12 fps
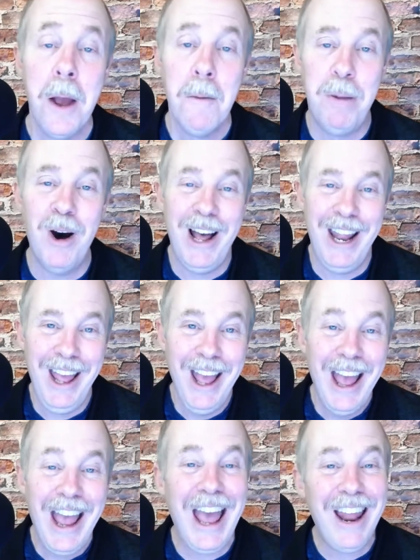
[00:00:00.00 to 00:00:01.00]
But
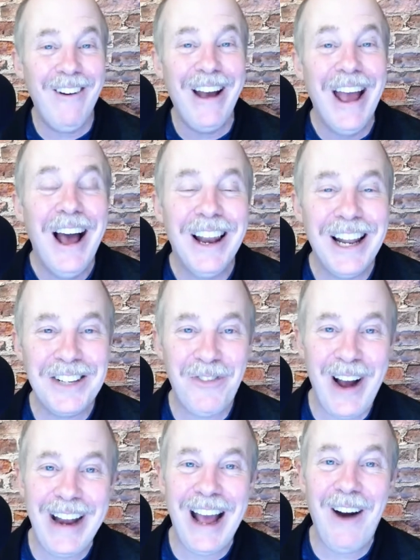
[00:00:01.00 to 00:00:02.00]
anyway, let's
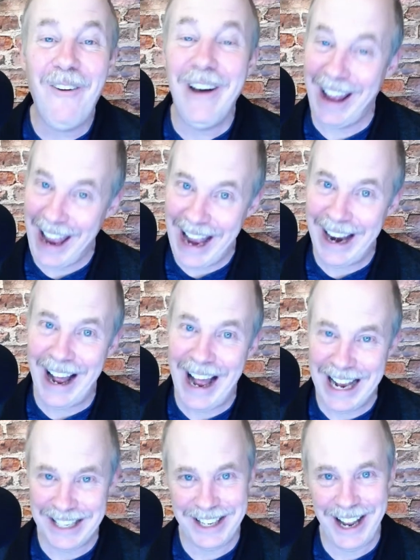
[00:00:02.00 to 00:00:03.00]
find out what Anna
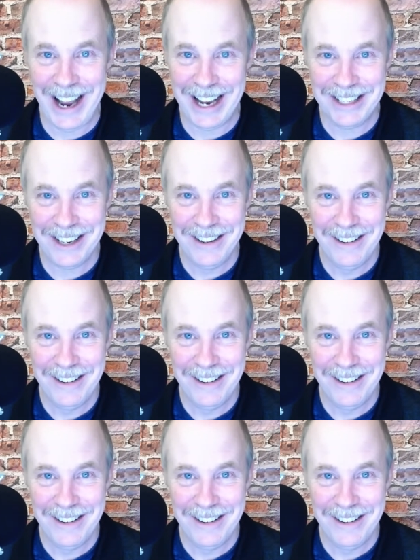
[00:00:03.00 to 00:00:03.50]
has to ask.